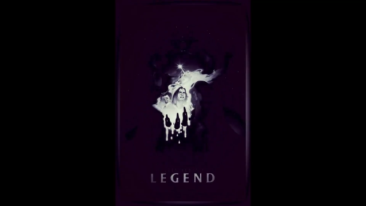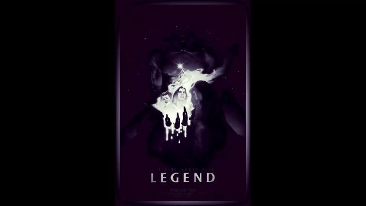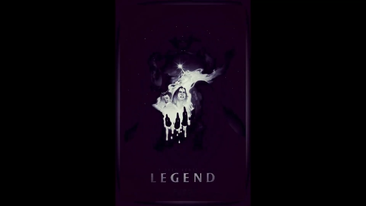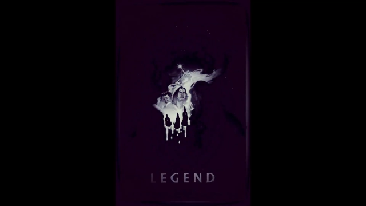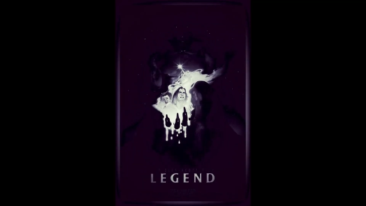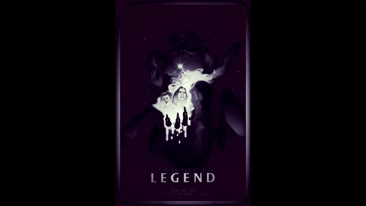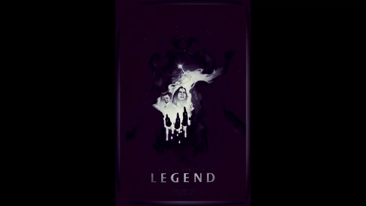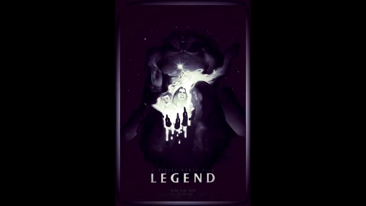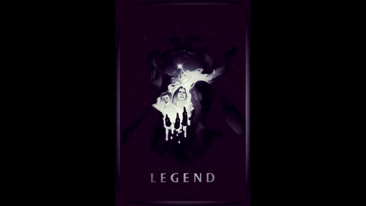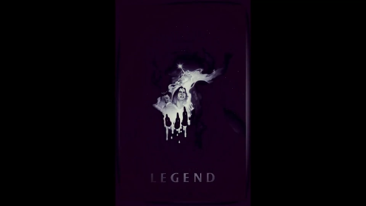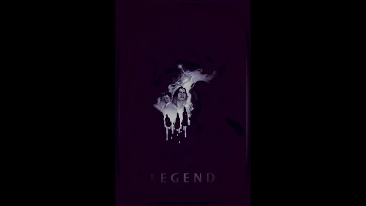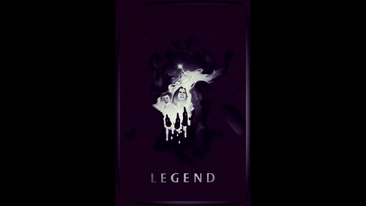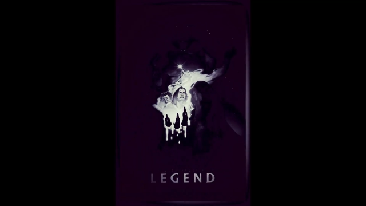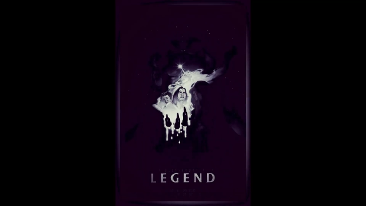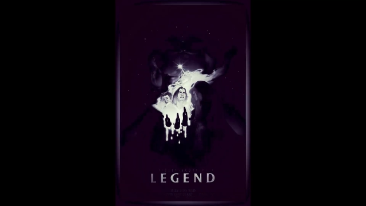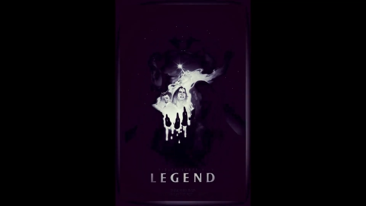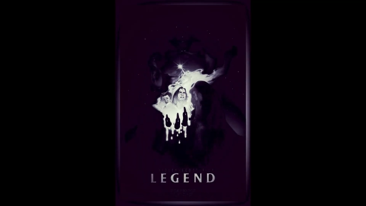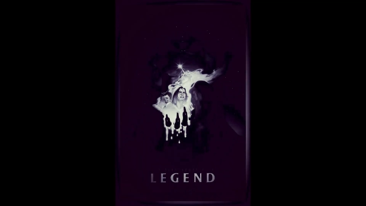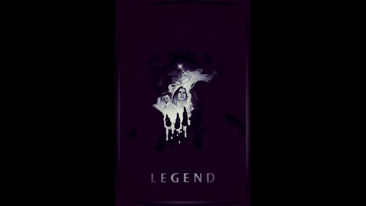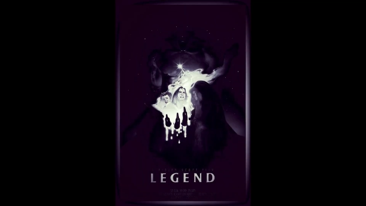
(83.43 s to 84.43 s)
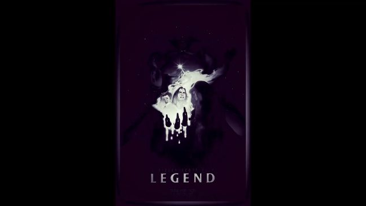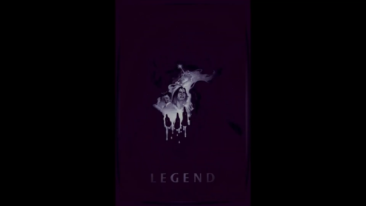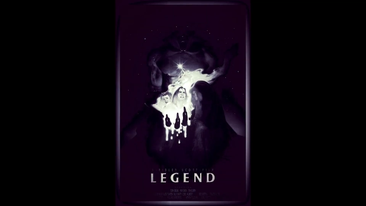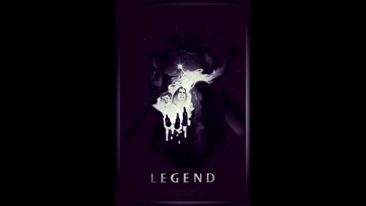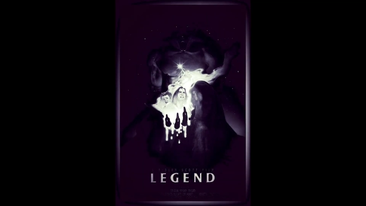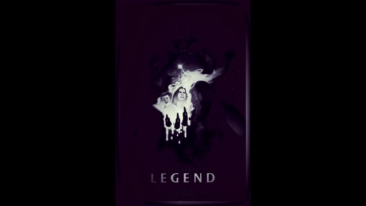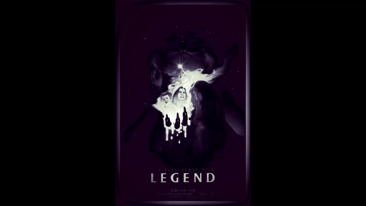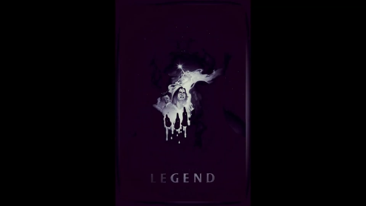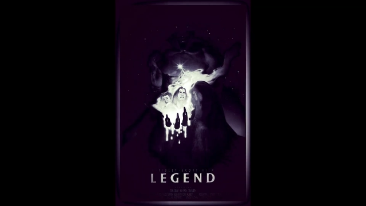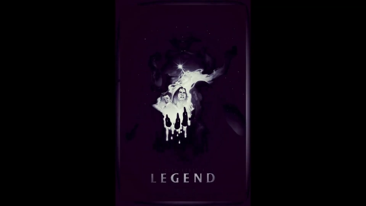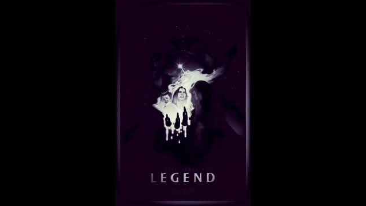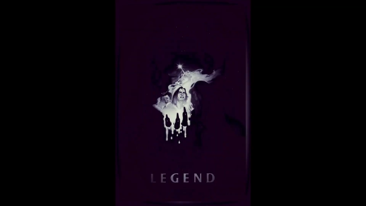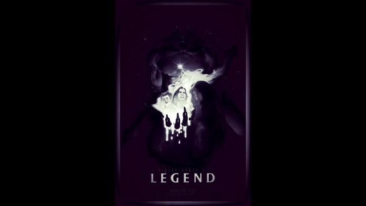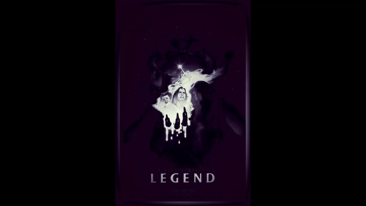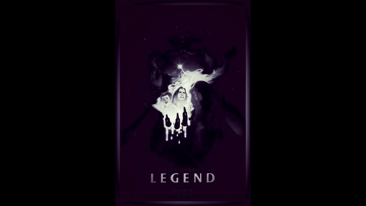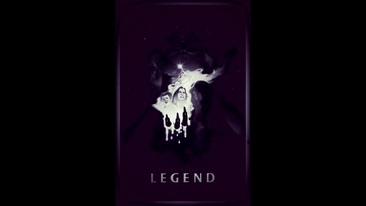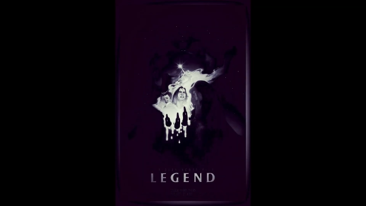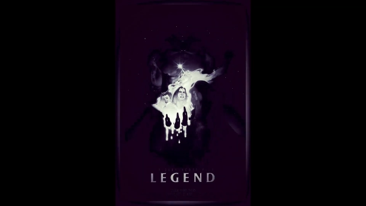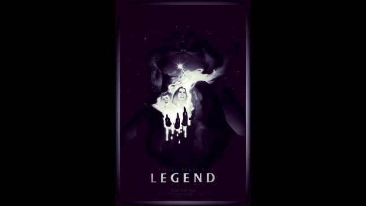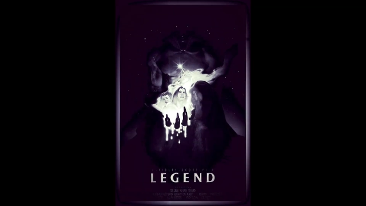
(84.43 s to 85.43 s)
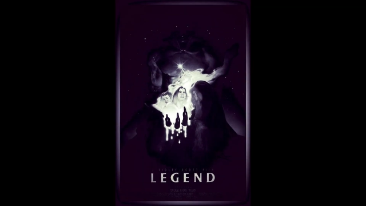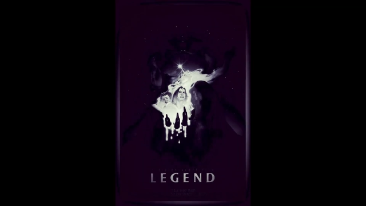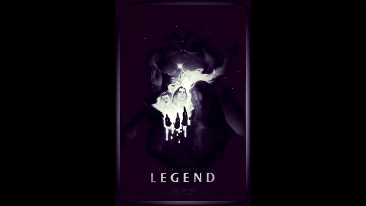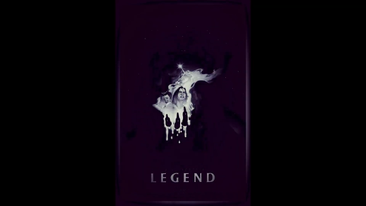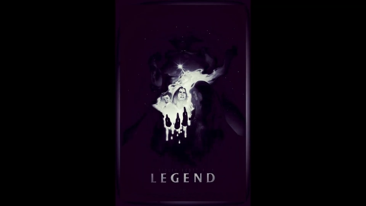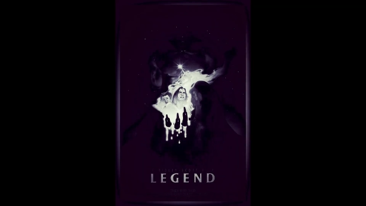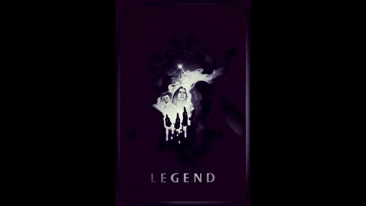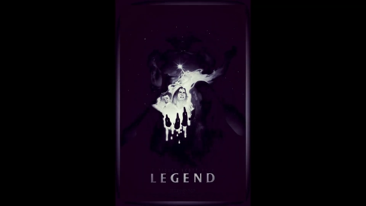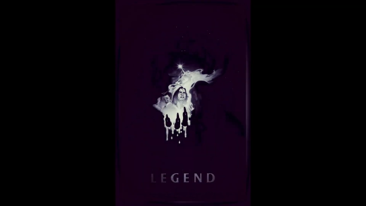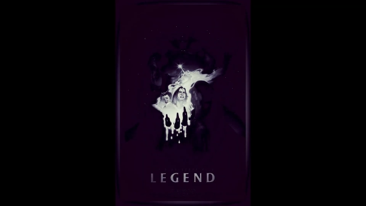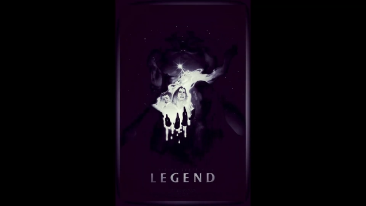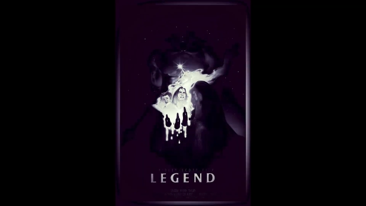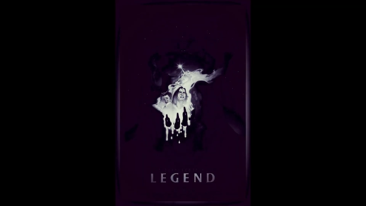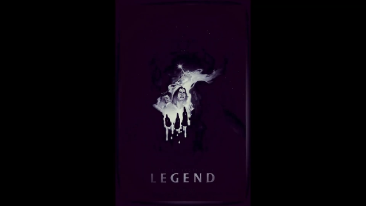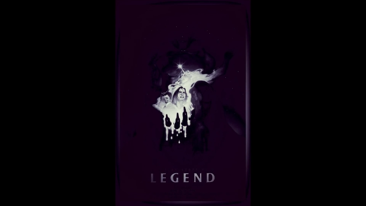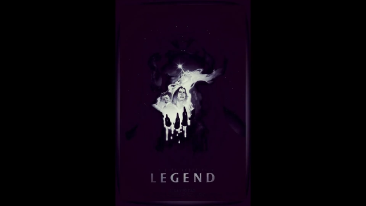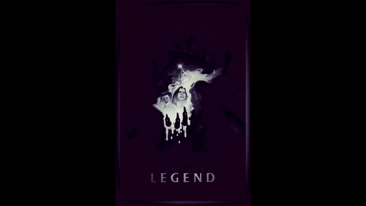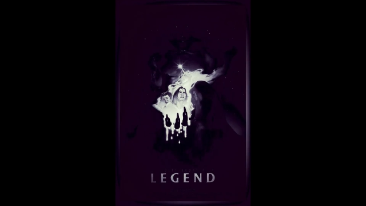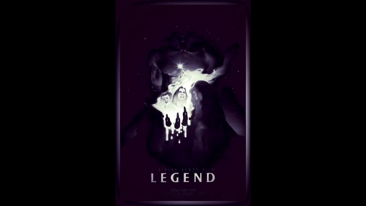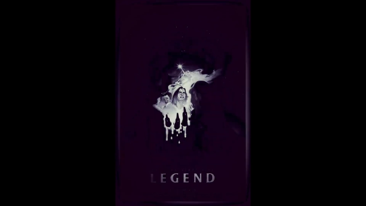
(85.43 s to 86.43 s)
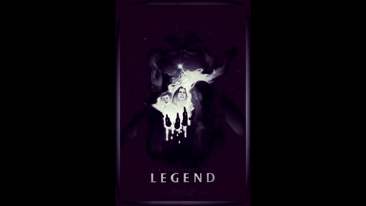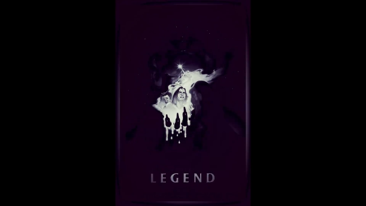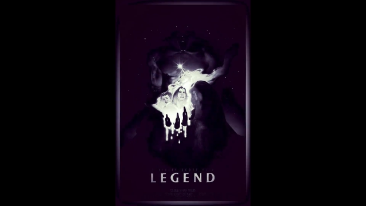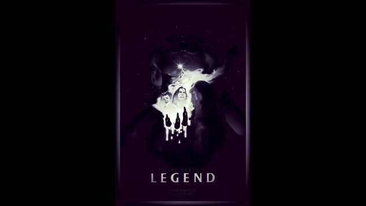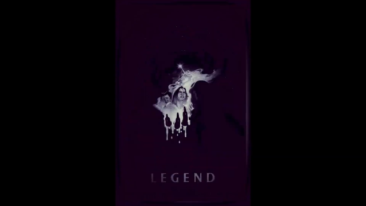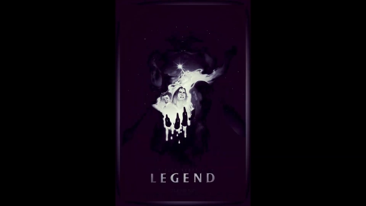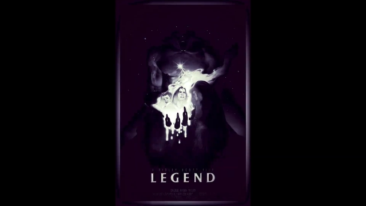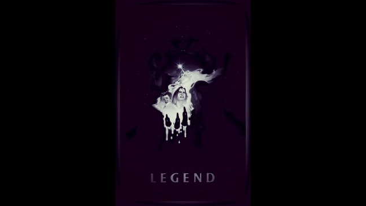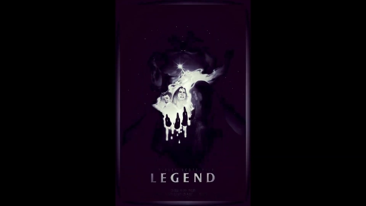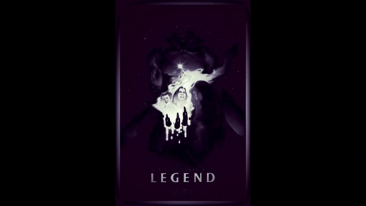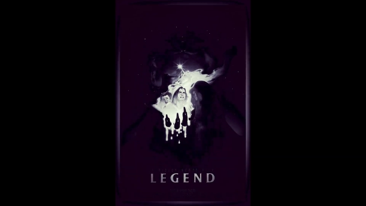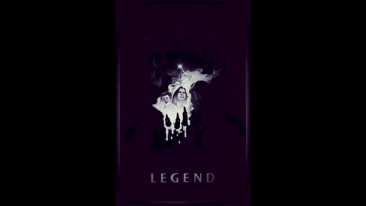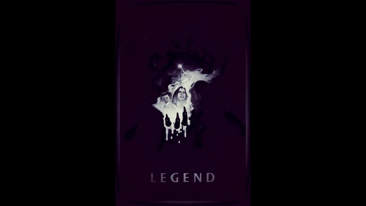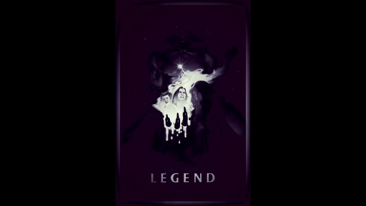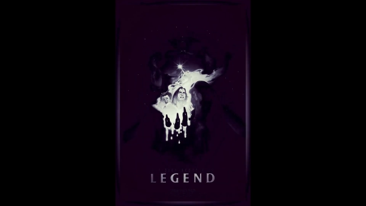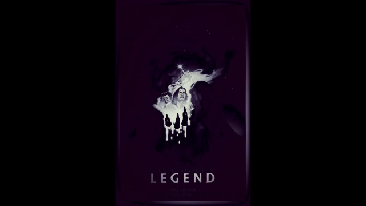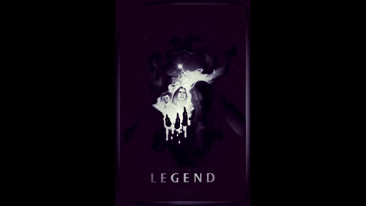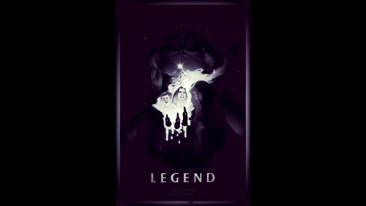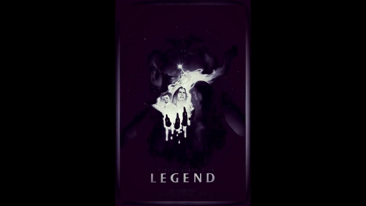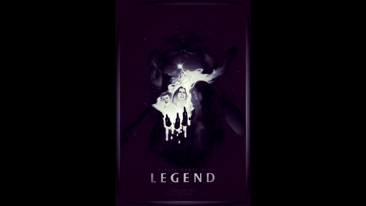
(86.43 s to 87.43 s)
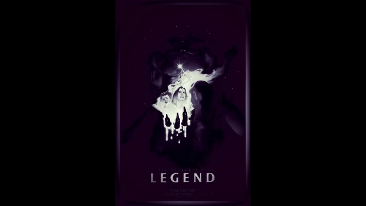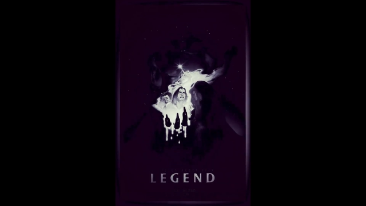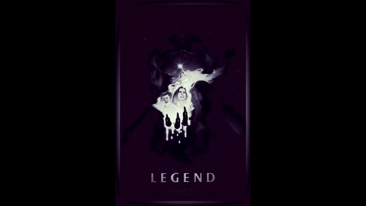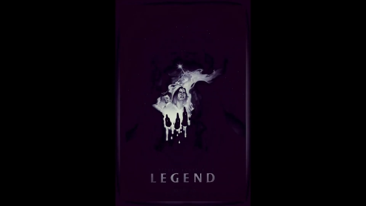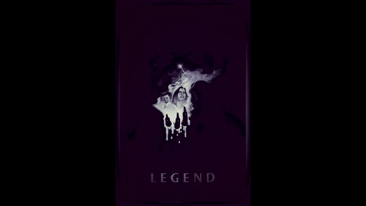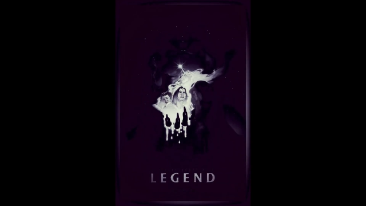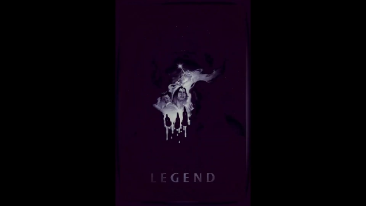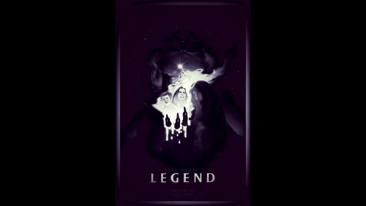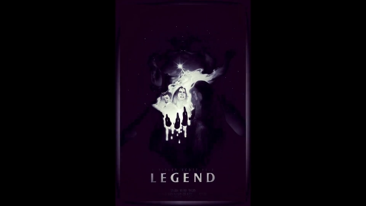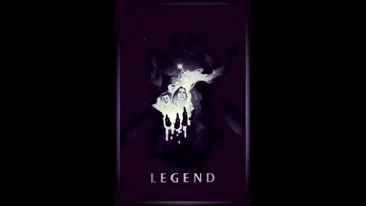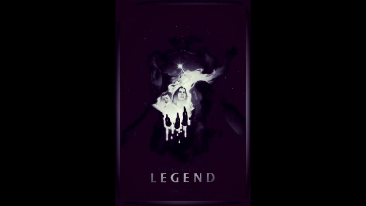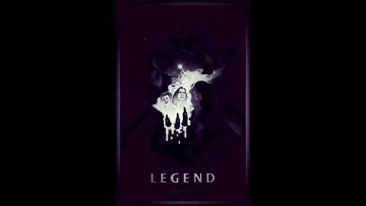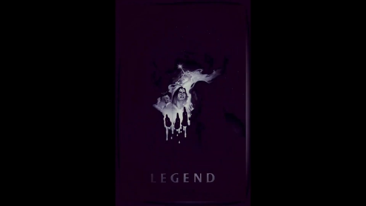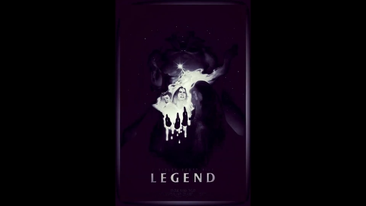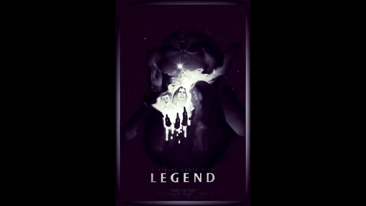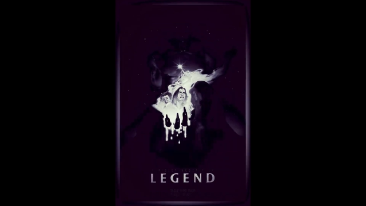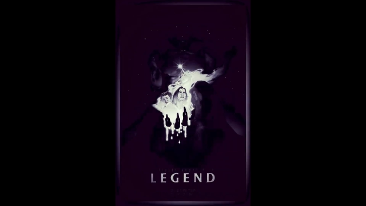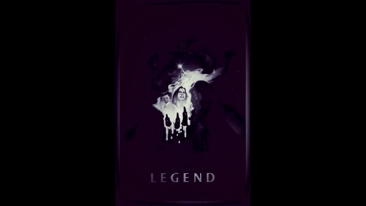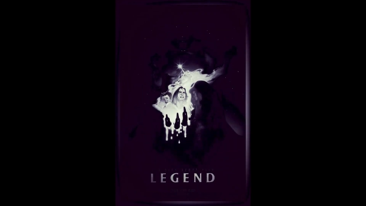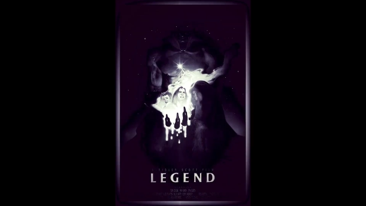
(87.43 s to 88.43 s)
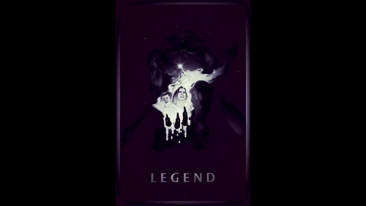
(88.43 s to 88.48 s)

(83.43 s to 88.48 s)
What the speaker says: [unreadable: no face in view]